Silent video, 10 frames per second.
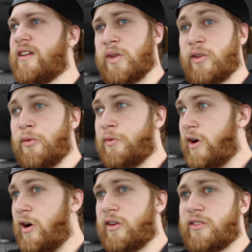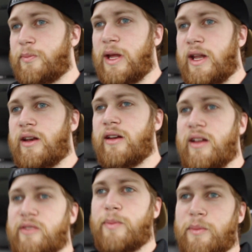But so far it's
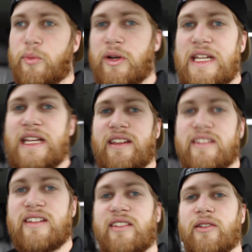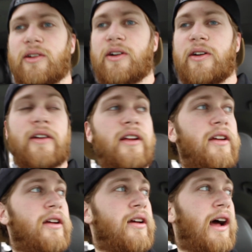been pretty easy to learn.
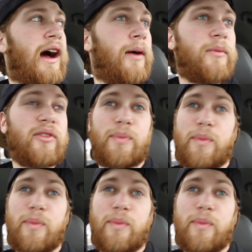There's